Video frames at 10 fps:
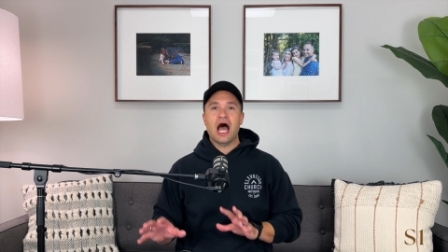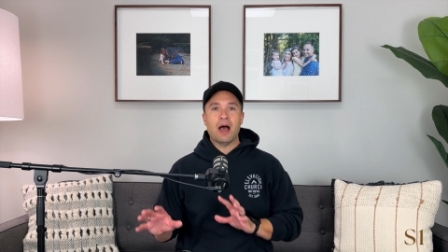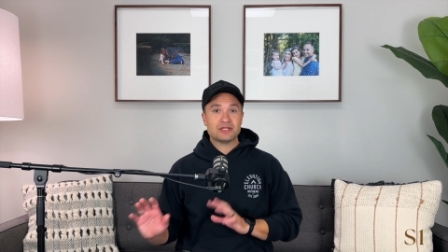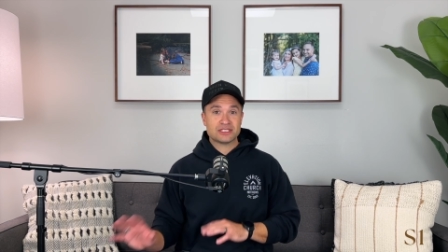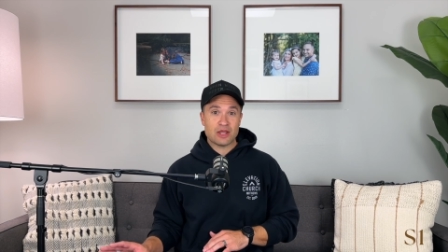
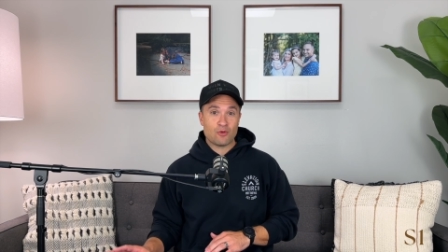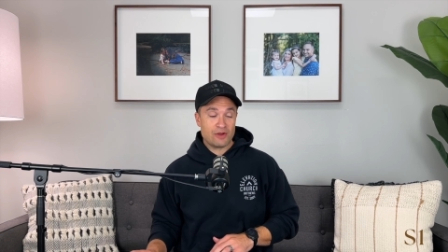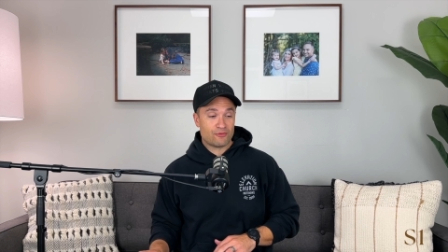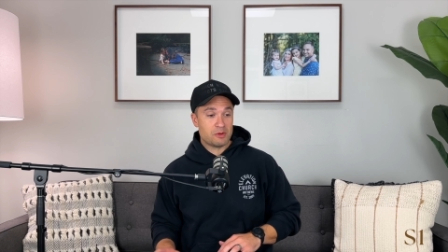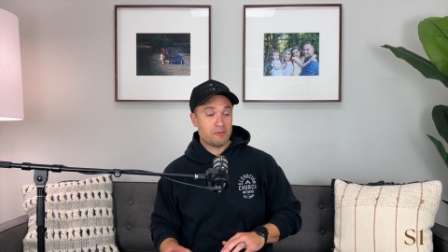I'm going to stay
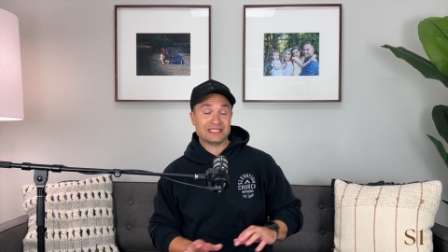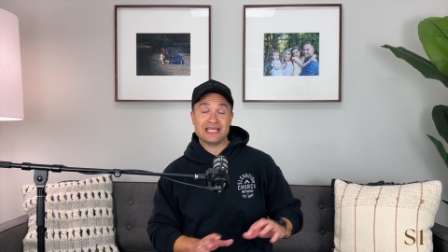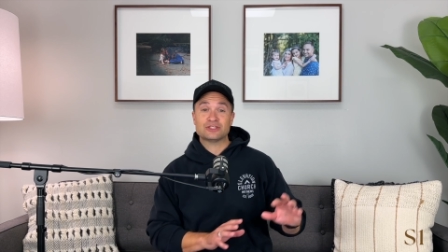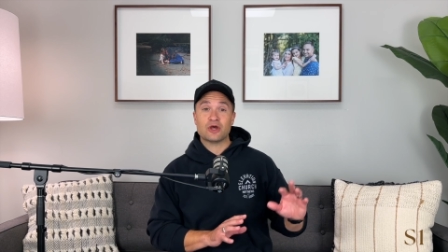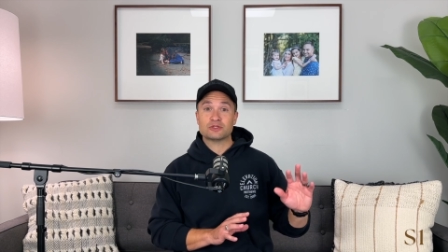away from it. My
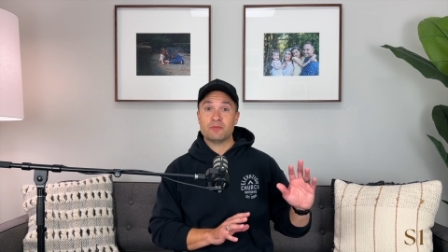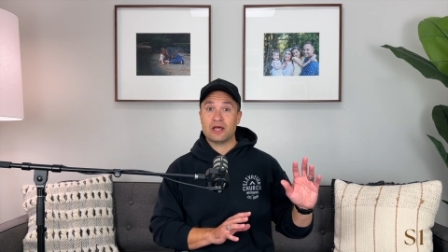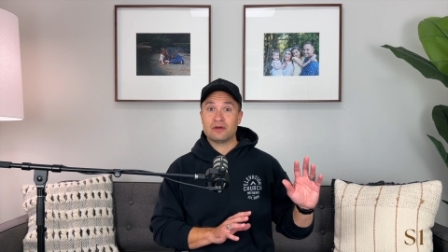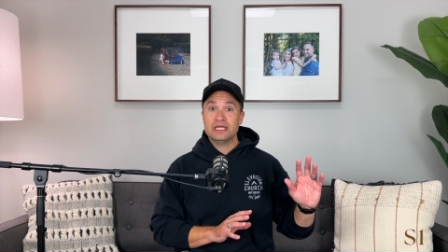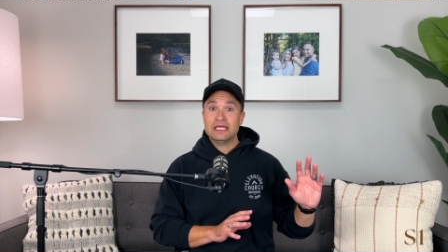dad talked
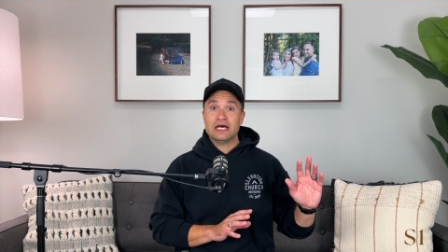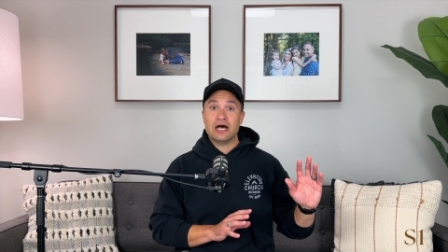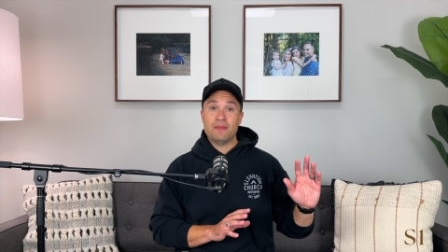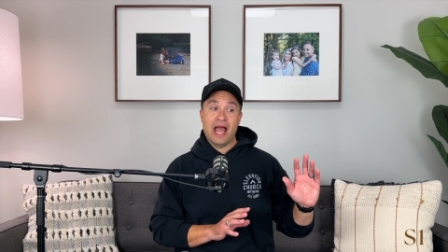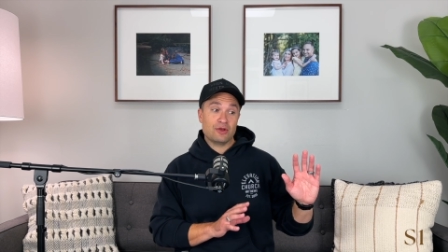about
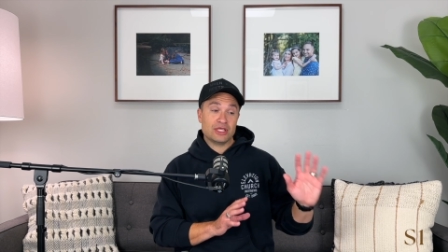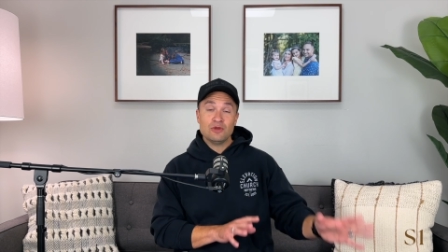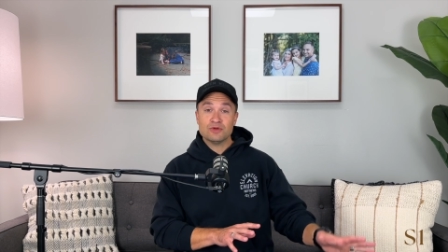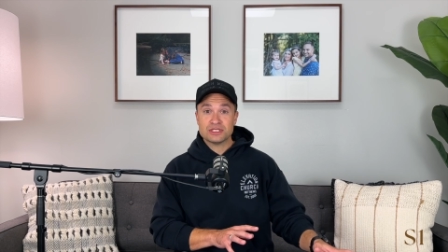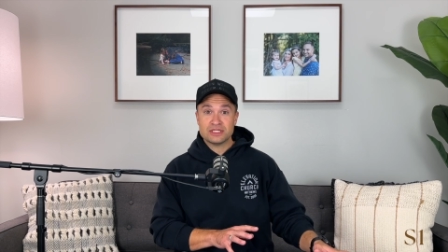how he
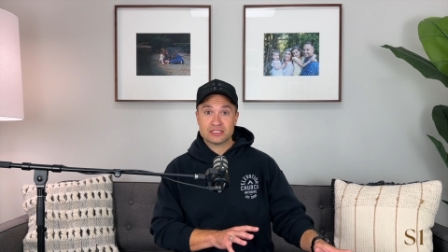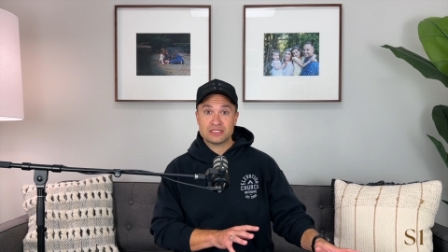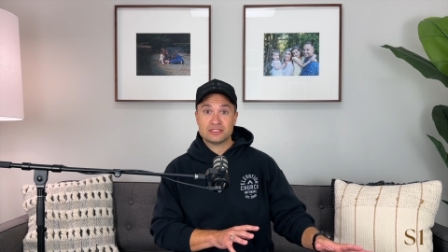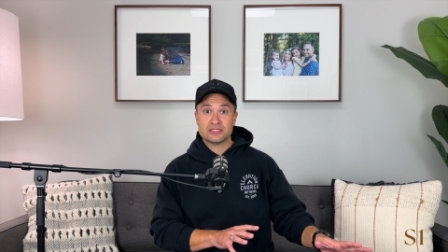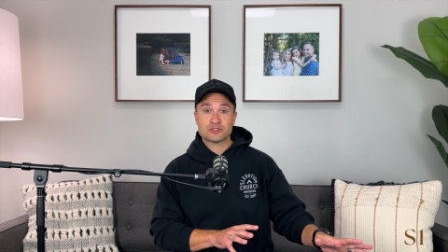was
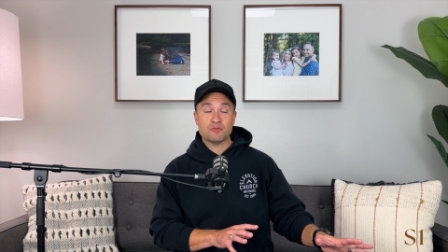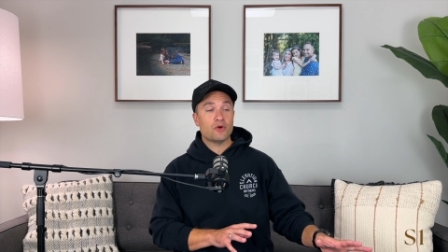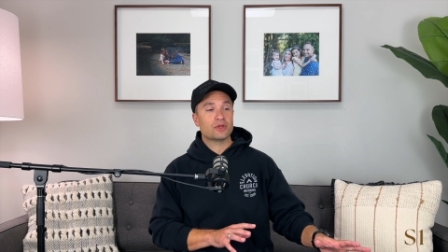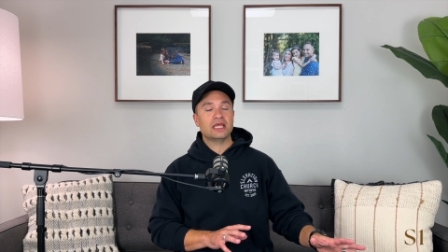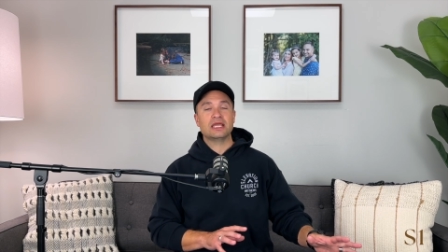addicted to
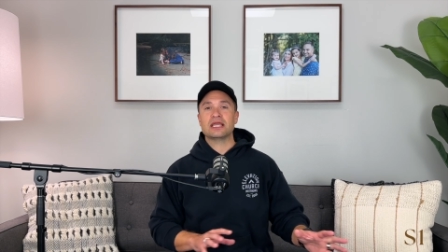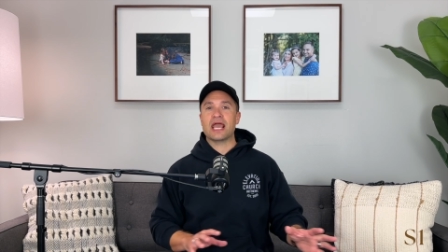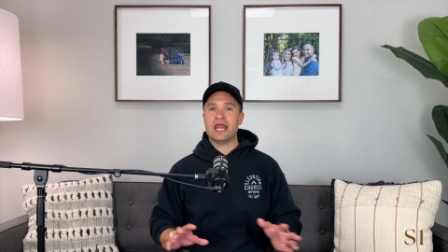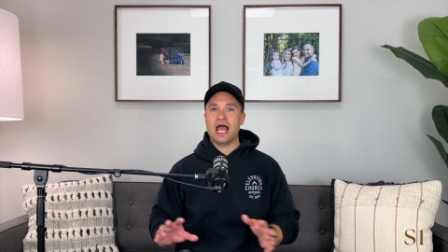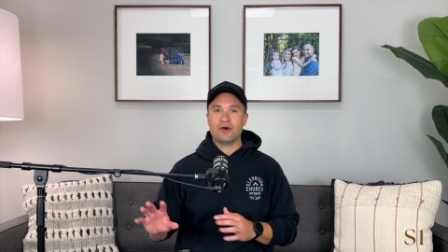smoking
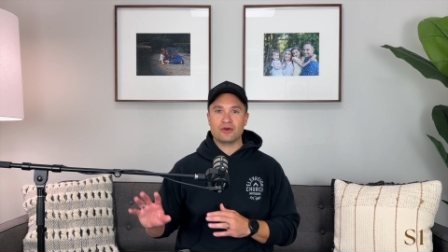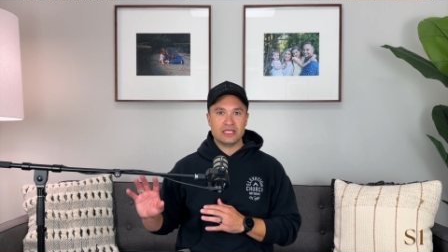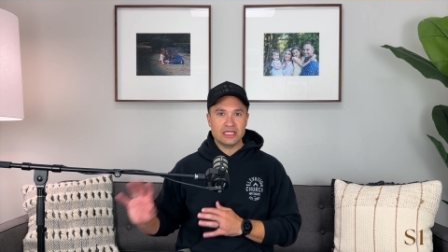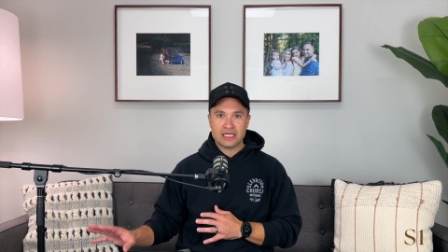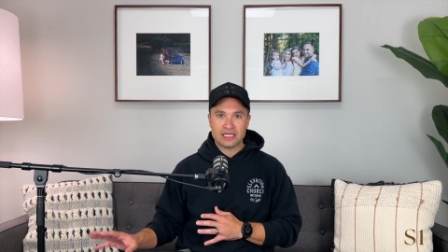and how
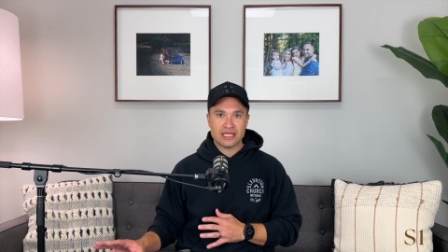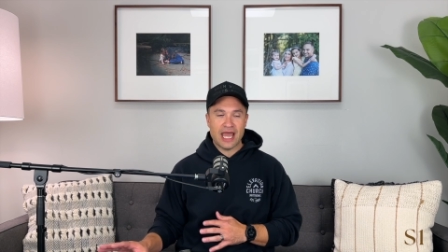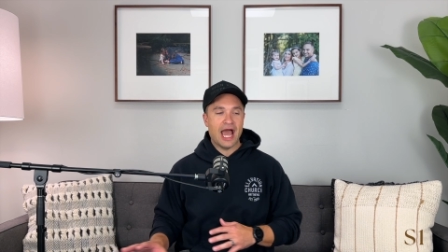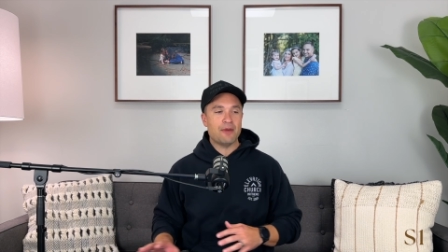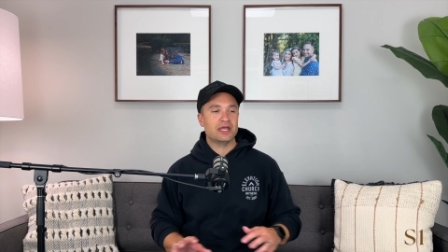he kicked the
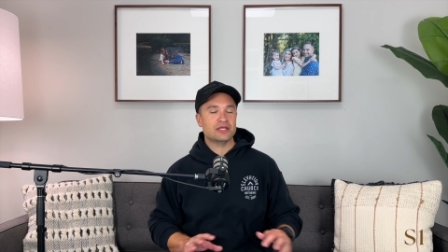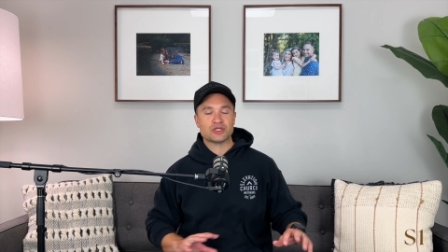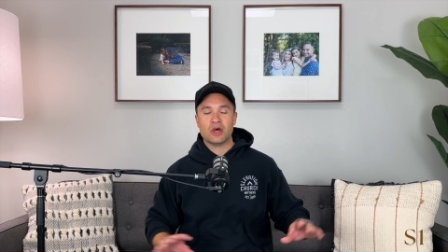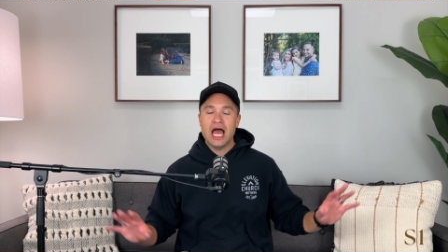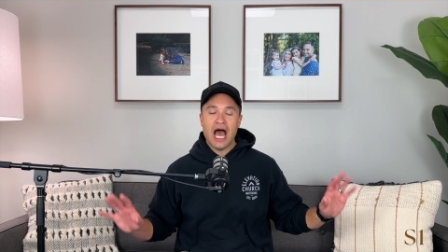habit. And
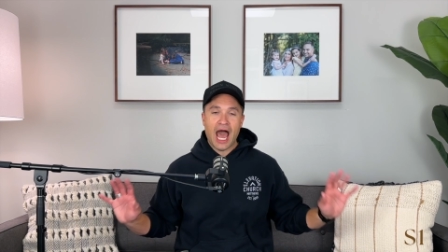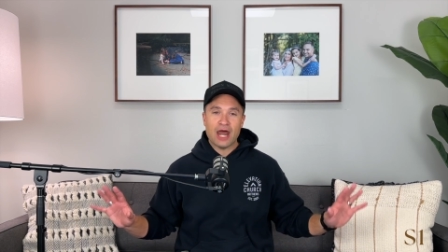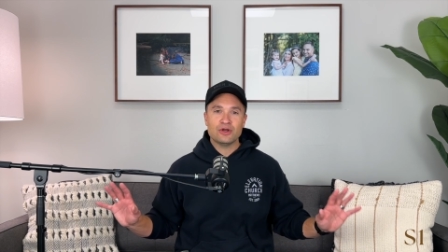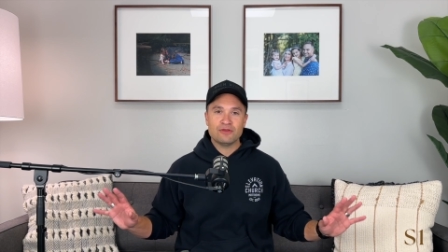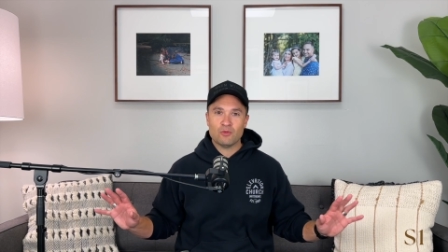so I
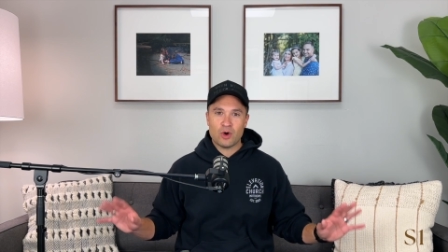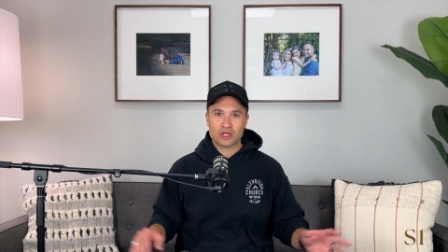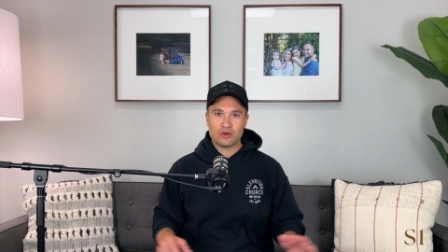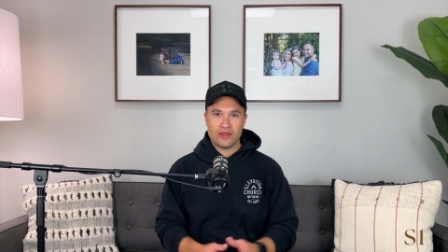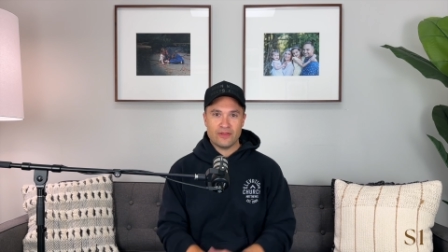don't even want to
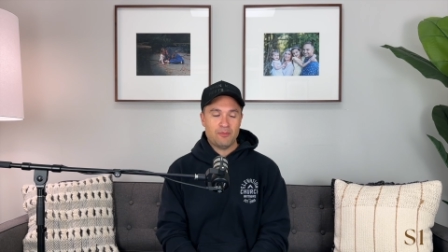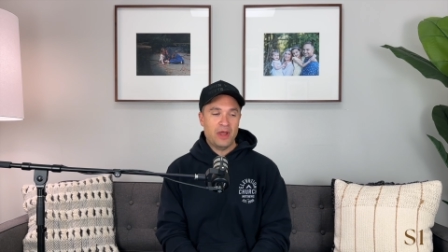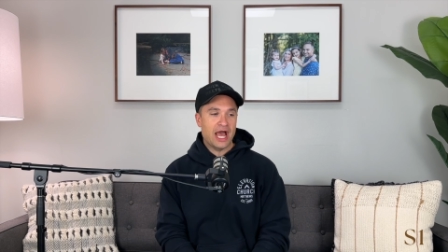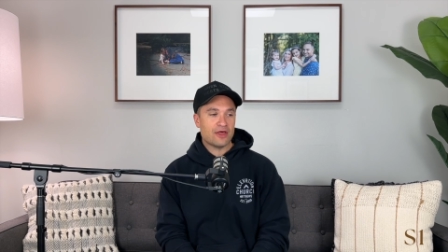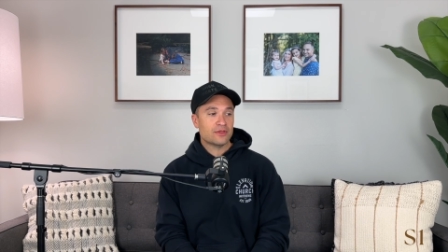go down that
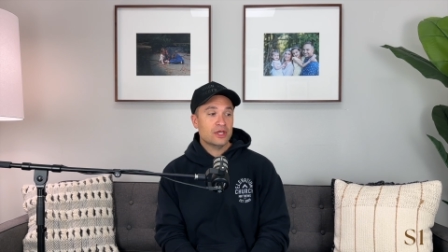path.